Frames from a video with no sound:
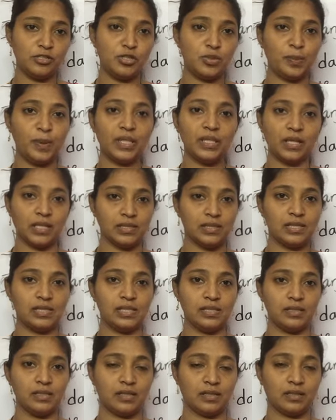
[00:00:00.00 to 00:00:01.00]
to be
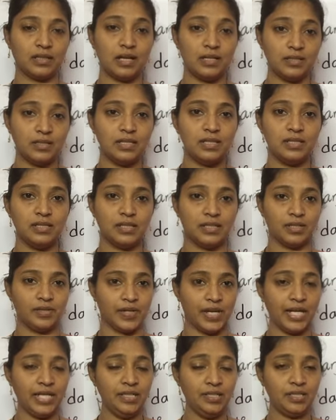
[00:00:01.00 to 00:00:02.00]
considered,
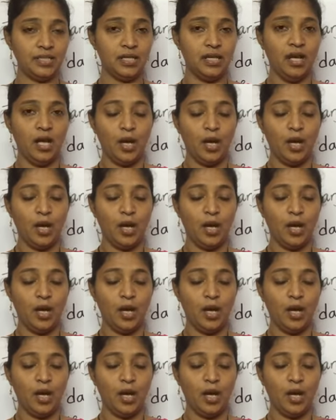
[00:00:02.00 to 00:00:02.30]
right?